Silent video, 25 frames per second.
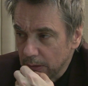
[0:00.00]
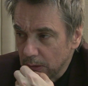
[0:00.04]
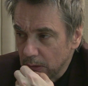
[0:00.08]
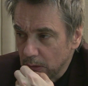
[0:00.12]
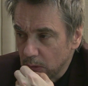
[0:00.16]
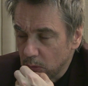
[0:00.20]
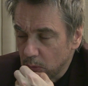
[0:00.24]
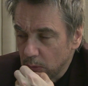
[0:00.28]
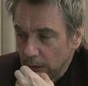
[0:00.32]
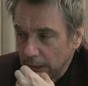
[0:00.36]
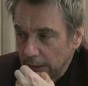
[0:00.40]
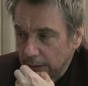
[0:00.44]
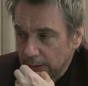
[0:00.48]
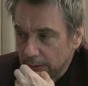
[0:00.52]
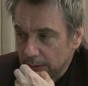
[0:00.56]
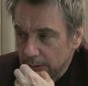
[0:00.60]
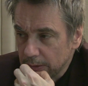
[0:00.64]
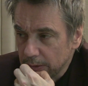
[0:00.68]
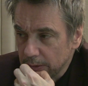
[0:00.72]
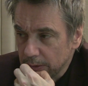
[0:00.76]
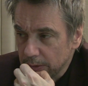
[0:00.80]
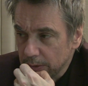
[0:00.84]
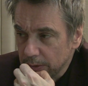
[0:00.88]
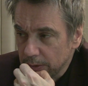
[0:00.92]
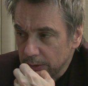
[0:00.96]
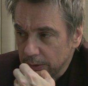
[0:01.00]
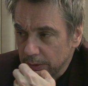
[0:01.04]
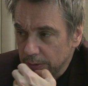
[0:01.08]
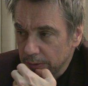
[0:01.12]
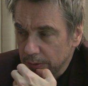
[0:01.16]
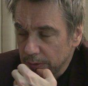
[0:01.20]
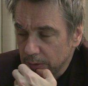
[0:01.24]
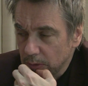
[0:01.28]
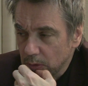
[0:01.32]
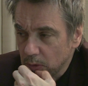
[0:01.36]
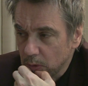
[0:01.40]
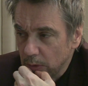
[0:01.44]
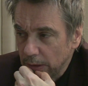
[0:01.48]
quite
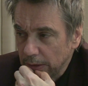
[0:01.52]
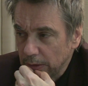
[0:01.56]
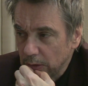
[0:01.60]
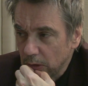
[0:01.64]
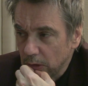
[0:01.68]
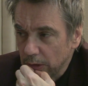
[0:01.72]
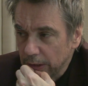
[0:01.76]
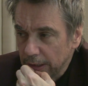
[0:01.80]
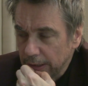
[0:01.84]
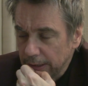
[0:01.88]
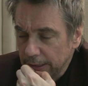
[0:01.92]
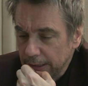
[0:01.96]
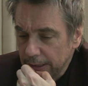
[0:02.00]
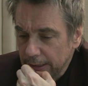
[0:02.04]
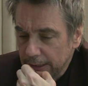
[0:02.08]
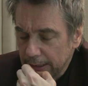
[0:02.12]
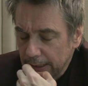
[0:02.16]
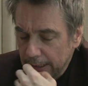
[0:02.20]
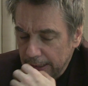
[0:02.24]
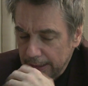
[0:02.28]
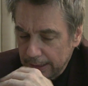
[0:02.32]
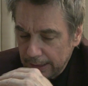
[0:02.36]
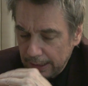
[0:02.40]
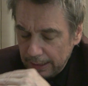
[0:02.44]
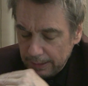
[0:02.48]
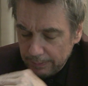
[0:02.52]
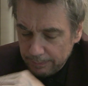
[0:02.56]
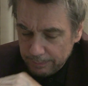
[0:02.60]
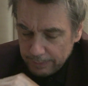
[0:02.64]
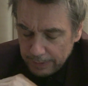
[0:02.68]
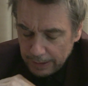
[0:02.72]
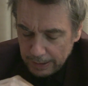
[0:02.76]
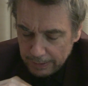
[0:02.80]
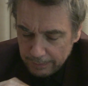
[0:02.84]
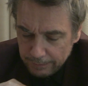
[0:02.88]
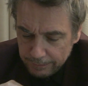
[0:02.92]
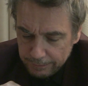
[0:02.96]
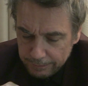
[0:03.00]
organic, and I
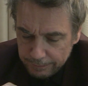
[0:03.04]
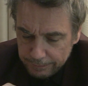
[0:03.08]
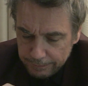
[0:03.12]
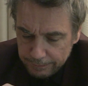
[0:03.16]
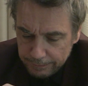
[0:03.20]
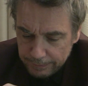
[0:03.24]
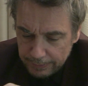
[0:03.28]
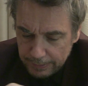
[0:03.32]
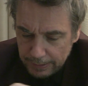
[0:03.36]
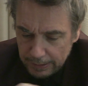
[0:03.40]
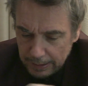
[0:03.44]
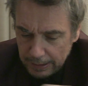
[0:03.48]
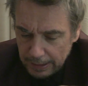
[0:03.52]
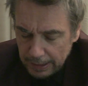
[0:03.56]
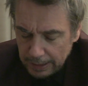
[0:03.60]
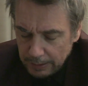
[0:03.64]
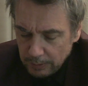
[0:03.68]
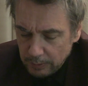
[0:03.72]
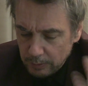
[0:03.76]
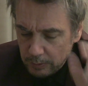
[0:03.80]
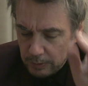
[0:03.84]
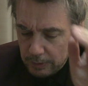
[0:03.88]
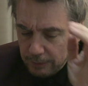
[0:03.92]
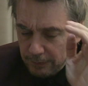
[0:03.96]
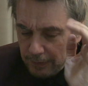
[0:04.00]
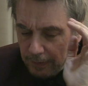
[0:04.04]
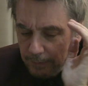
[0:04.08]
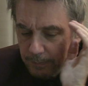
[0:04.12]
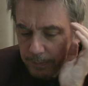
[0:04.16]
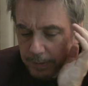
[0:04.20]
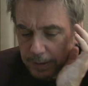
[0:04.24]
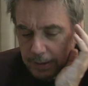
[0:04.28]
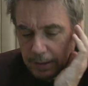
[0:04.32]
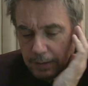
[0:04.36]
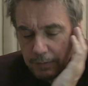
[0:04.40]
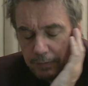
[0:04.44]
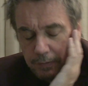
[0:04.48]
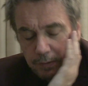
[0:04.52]
don't know if I've
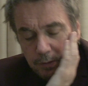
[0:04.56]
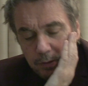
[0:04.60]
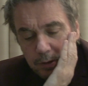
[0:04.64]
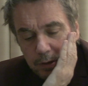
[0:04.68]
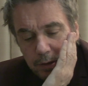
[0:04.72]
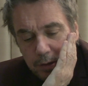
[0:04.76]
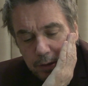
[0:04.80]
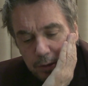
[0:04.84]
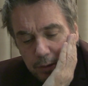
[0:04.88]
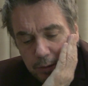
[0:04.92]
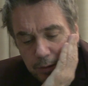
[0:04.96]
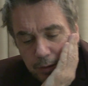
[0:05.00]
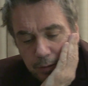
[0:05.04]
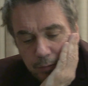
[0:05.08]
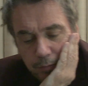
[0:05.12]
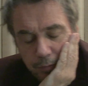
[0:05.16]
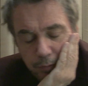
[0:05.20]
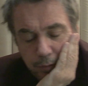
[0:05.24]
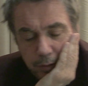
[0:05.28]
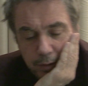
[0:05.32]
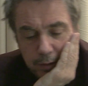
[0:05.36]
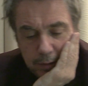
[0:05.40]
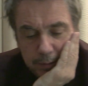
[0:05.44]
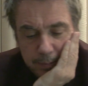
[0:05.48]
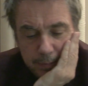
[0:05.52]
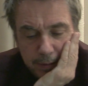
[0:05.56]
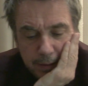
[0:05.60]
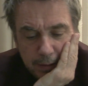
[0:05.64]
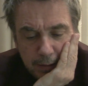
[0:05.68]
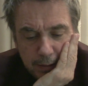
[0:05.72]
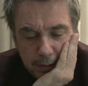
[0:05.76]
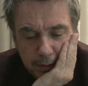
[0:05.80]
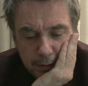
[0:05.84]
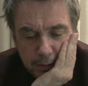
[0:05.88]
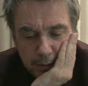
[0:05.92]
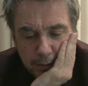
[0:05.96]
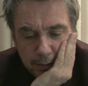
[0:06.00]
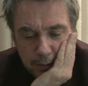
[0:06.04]
been influenced
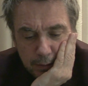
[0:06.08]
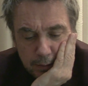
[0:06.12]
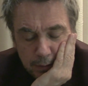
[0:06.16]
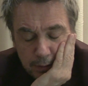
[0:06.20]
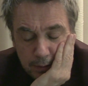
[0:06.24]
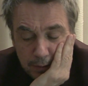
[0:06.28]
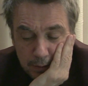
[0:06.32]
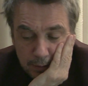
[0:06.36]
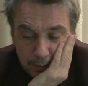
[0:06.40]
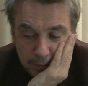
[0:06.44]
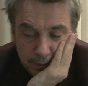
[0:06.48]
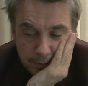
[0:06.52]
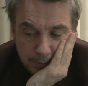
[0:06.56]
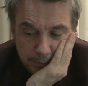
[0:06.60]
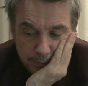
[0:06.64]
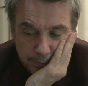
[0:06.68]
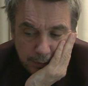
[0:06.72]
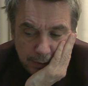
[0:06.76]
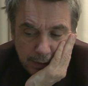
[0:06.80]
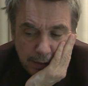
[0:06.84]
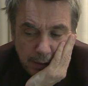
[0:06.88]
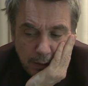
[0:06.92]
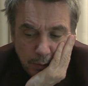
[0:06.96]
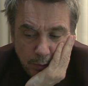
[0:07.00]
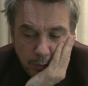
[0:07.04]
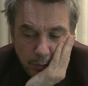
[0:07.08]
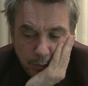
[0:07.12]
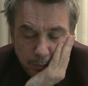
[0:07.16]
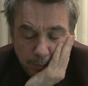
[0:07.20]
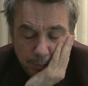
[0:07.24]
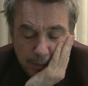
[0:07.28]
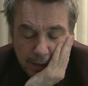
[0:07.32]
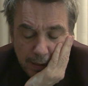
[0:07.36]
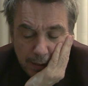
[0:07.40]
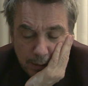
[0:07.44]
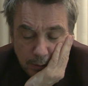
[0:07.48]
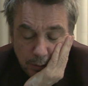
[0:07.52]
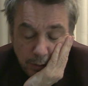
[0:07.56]
by... when I look
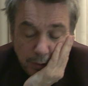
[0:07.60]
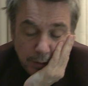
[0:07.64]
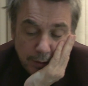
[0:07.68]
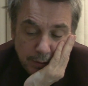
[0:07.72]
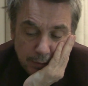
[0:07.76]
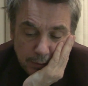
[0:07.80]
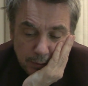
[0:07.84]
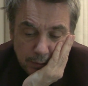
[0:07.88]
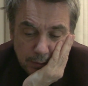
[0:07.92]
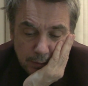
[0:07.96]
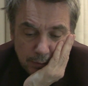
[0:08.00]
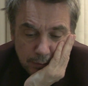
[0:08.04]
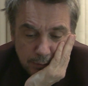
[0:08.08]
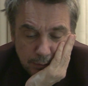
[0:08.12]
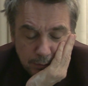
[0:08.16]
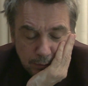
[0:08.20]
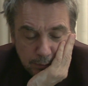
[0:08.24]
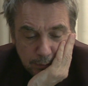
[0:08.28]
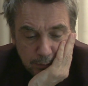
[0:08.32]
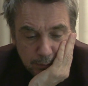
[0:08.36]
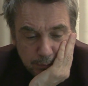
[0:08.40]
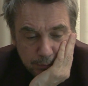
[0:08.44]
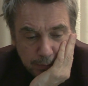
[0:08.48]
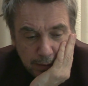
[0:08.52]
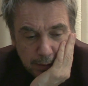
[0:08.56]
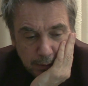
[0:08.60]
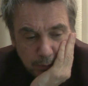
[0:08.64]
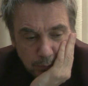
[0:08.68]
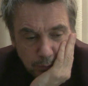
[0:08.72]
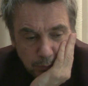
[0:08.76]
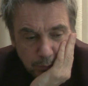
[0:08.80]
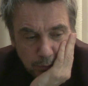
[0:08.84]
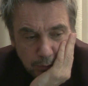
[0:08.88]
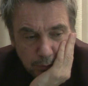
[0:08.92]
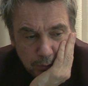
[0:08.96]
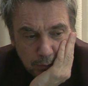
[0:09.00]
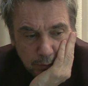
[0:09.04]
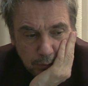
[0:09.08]
back or listen back to
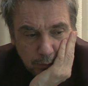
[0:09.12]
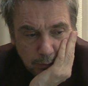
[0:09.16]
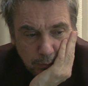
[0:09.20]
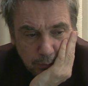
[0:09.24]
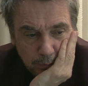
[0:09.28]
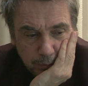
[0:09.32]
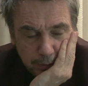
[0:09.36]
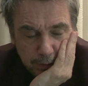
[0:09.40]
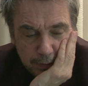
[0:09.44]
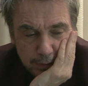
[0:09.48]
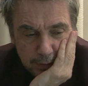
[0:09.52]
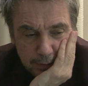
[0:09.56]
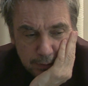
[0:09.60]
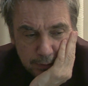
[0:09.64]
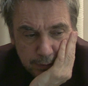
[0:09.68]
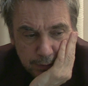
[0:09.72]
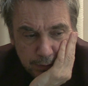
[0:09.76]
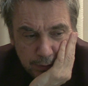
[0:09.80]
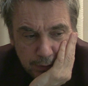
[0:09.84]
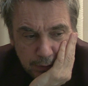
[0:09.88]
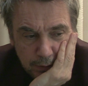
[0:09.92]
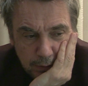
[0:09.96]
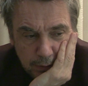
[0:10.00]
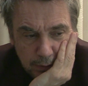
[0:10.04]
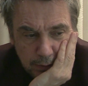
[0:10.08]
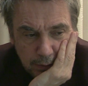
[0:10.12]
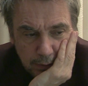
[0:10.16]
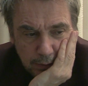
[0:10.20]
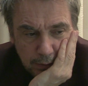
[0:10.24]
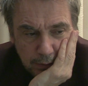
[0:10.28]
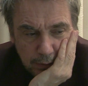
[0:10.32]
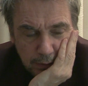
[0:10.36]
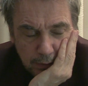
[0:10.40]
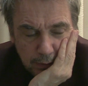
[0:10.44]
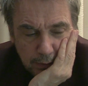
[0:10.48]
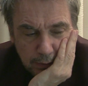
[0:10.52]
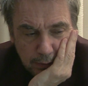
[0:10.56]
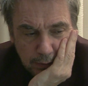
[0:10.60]
the piece,
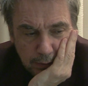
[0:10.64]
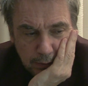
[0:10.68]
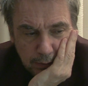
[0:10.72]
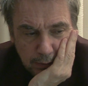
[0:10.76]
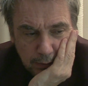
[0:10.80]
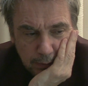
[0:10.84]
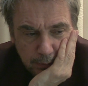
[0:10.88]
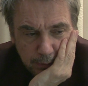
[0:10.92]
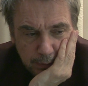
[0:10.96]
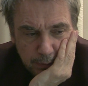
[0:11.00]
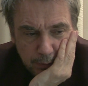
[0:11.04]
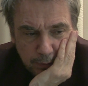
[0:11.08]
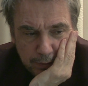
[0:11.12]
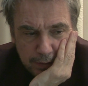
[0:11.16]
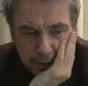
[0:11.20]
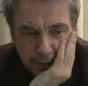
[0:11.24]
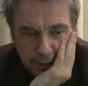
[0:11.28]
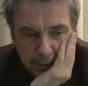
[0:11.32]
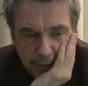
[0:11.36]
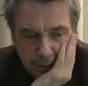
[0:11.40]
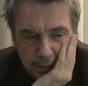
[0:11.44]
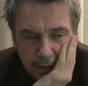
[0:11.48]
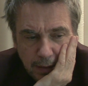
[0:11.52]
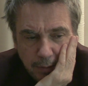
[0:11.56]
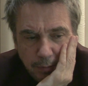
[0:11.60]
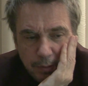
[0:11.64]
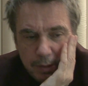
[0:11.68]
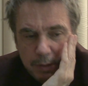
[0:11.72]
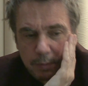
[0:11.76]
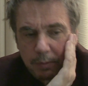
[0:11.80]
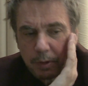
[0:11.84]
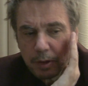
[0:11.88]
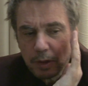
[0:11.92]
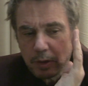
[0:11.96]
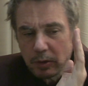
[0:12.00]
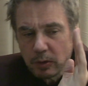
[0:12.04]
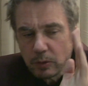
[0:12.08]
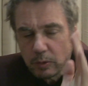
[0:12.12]
I really
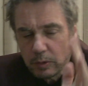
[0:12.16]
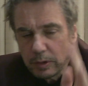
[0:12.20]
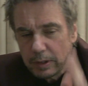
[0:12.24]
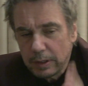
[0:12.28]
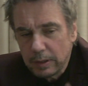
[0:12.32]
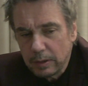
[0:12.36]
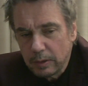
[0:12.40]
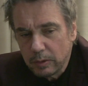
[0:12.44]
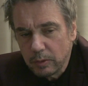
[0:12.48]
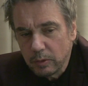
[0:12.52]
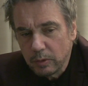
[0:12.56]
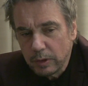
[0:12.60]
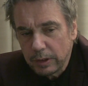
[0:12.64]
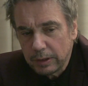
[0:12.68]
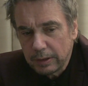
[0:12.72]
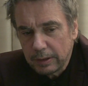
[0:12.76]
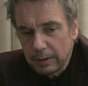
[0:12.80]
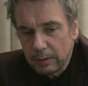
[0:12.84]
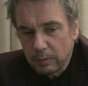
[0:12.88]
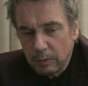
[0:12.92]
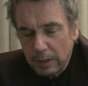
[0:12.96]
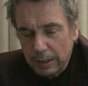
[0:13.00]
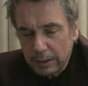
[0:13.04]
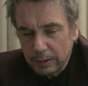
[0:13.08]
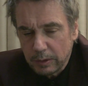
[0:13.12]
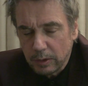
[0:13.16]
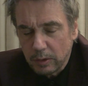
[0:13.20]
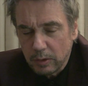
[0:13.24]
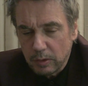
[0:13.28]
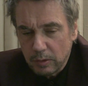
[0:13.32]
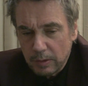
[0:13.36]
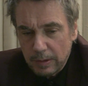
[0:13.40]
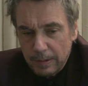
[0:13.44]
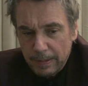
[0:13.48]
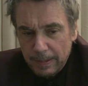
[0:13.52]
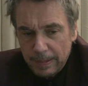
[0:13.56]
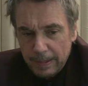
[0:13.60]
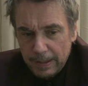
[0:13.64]
wanted to do it in one go,
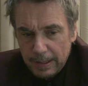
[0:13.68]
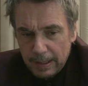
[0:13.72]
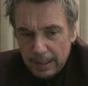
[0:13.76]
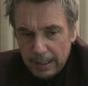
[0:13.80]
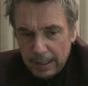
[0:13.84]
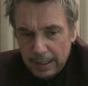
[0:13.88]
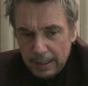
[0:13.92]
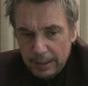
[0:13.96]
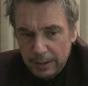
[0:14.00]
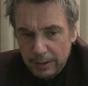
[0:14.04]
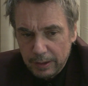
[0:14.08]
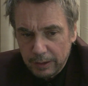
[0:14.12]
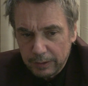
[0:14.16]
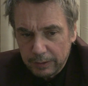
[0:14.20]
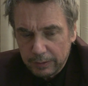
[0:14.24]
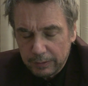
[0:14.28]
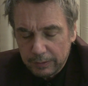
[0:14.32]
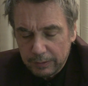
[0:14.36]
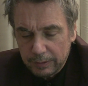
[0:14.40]
and not